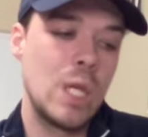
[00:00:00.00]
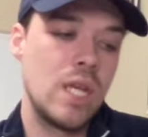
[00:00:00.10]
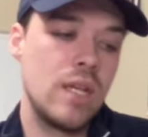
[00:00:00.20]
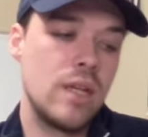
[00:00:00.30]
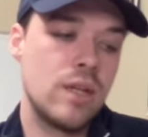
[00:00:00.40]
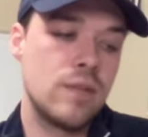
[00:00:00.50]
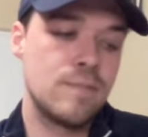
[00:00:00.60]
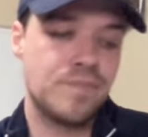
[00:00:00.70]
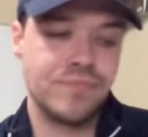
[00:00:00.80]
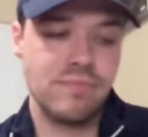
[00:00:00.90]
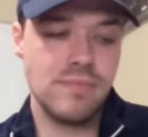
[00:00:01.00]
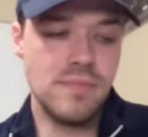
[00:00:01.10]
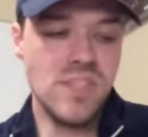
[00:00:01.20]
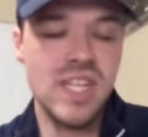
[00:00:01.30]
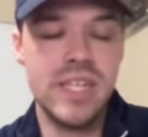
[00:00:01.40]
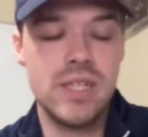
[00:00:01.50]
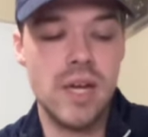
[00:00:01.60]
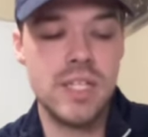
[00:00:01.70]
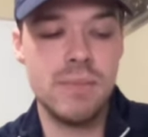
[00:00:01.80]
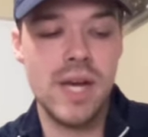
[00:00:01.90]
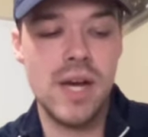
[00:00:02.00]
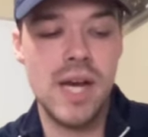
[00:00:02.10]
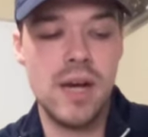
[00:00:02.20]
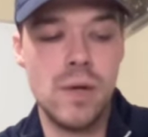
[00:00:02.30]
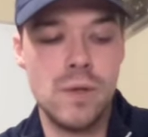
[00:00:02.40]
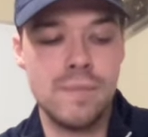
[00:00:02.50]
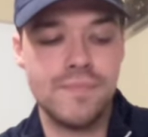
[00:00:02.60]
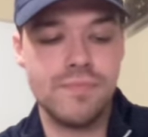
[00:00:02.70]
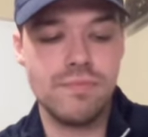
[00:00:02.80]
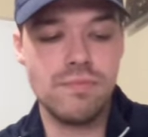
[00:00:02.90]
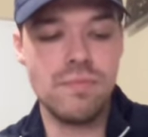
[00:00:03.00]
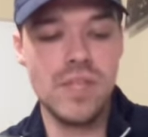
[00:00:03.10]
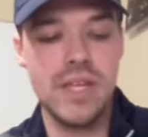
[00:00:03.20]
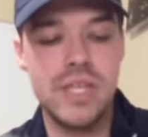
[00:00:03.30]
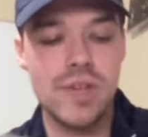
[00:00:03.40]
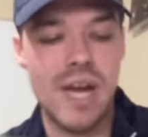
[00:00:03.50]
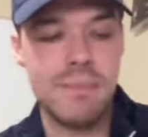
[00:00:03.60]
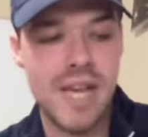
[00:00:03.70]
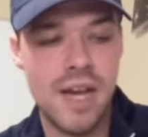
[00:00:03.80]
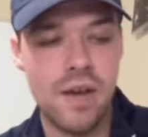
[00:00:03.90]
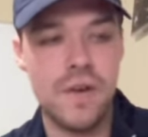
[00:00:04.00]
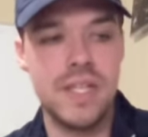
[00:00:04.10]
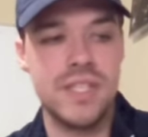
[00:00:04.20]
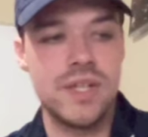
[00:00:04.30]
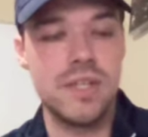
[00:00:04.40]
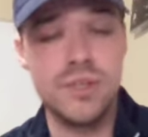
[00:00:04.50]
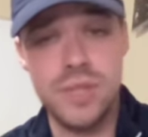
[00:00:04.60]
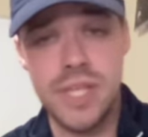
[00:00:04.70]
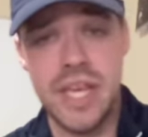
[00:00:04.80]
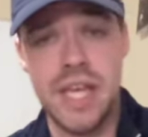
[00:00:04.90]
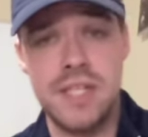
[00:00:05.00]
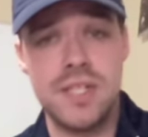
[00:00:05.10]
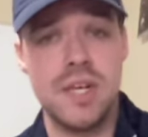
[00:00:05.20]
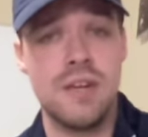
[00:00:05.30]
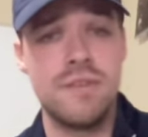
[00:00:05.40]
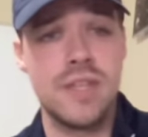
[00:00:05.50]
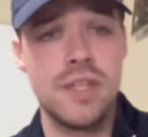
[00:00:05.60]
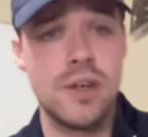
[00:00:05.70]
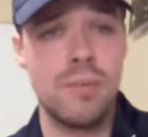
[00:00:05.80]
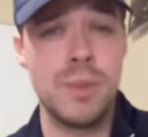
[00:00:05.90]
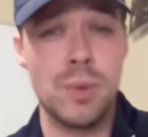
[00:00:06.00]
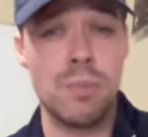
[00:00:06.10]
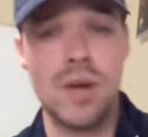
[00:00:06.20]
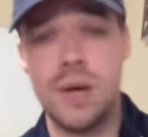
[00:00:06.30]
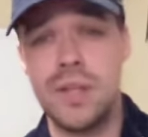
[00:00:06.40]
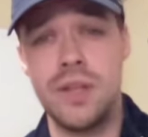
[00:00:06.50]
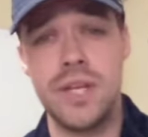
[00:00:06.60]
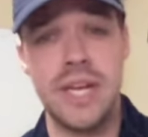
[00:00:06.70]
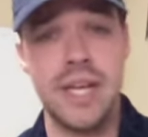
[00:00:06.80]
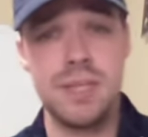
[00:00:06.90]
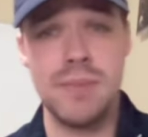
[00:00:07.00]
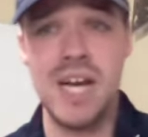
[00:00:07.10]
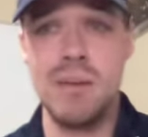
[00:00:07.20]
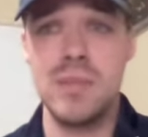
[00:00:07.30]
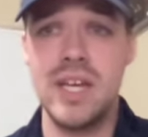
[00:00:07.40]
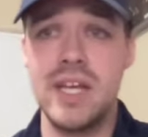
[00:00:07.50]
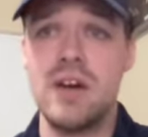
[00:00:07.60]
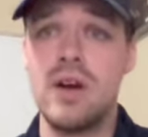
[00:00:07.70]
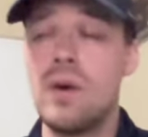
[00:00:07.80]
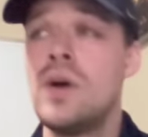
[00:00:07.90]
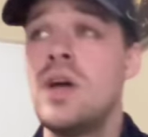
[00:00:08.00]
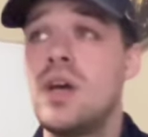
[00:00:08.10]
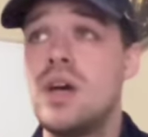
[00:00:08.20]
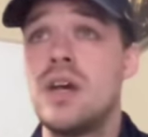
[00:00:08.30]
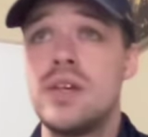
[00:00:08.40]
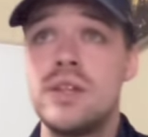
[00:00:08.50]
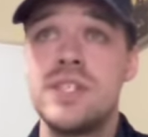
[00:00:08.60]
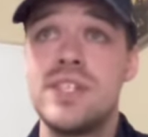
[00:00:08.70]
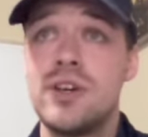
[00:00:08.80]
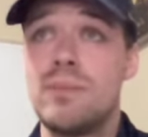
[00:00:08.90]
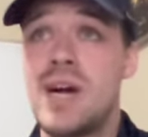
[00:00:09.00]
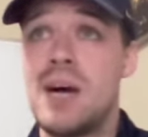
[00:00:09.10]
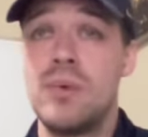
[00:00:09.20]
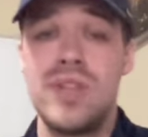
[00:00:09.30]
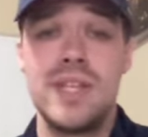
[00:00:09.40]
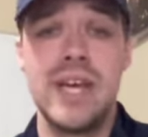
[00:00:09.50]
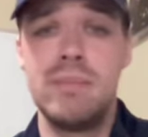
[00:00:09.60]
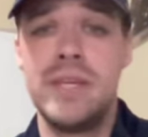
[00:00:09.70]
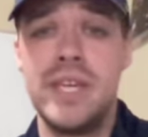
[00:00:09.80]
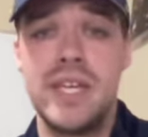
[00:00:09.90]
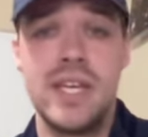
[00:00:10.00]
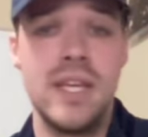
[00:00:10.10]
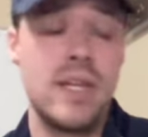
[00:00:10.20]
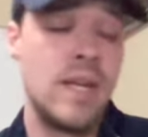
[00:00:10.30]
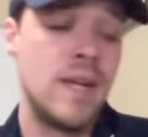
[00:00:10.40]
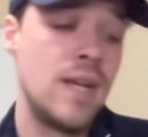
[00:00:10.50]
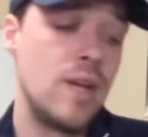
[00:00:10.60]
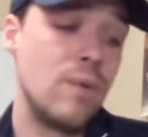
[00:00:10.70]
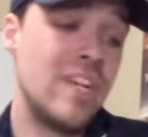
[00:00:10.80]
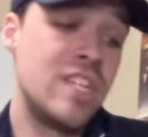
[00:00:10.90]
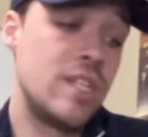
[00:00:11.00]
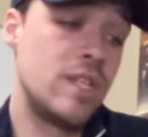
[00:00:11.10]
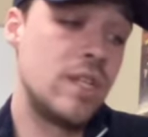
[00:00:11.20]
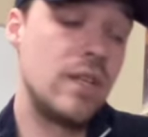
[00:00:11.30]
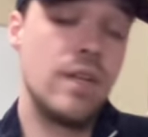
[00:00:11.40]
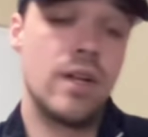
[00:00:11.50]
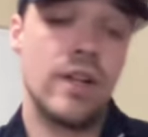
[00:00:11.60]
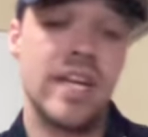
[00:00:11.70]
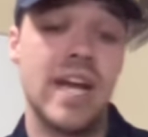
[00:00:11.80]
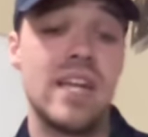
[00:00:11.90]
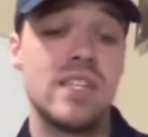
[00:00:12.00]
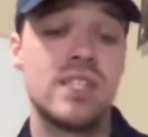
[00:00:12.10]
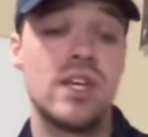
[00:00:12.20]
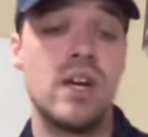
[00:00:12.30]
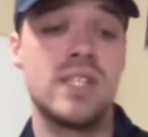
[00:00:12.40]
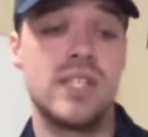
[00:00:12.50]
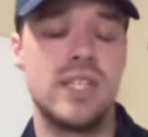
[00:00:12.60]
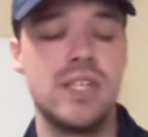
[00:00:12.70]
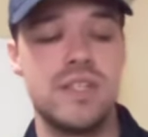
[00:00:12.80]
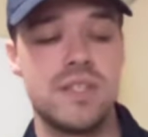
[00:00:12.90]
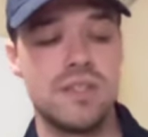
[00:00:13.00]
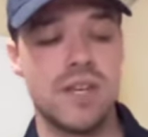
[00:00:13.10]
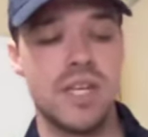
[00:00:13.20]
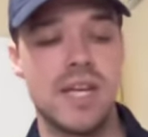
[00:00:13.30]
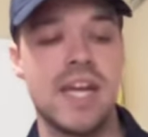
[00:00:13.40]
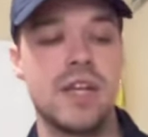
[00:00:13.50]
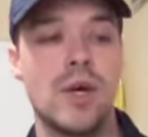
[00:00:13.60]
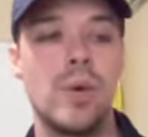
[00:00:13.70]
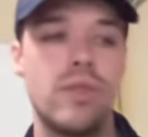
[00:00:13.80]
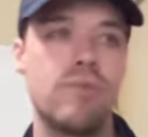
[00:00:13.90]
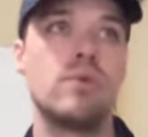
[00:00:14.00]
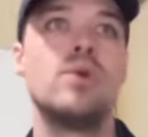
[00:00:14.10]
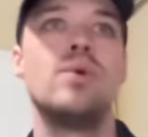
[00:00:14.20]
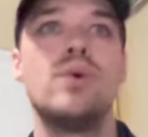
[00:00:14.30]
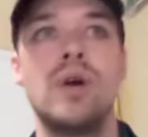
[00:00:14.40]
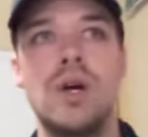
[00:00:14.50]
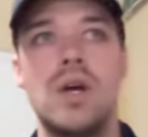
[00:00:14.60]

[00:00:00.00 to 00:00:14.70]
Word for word: you know, he talks about how he dropped out and he started doing the gang stuff and you know people were probably looking at his mom like oh another single mom with a deadbeat kid which you know that kind of sucks and he's like kind of going through